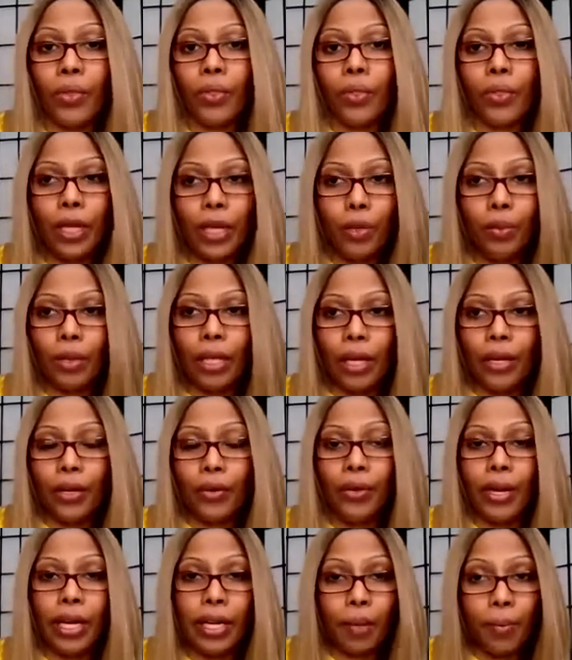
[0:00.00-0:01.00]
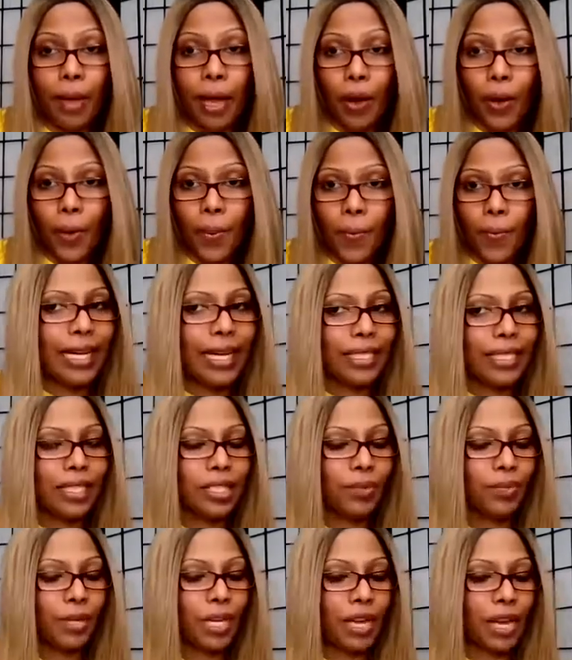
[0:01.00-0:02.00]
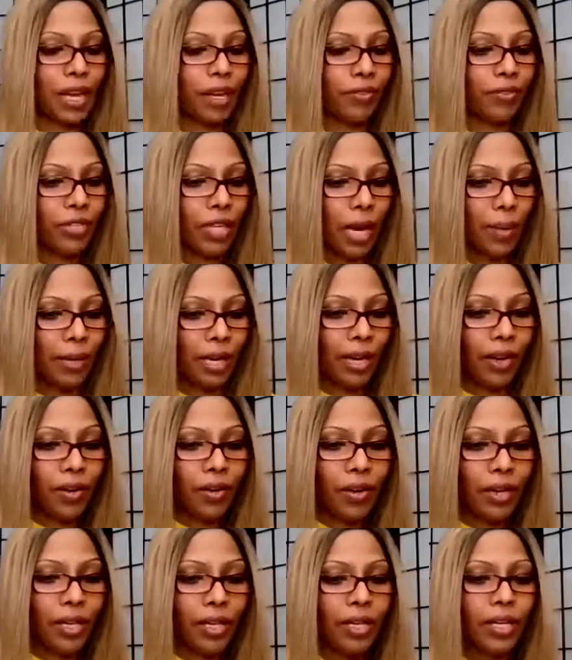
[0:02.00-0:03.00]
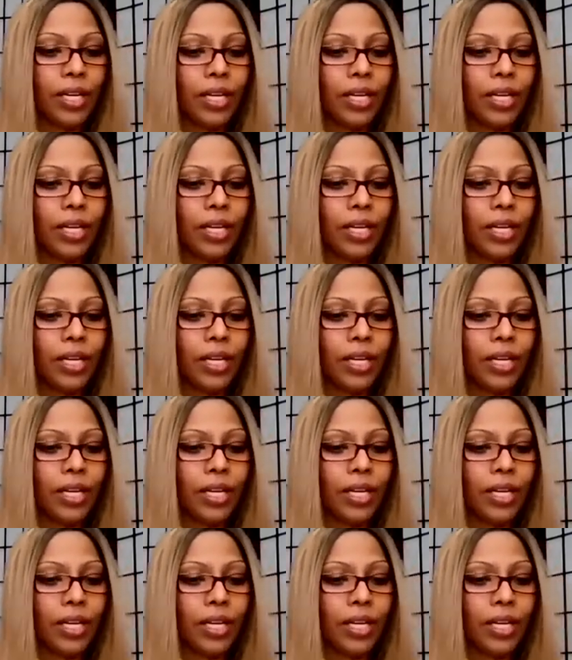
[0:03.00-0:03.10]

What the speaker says: that you plan on writing about. And speaking of time and era,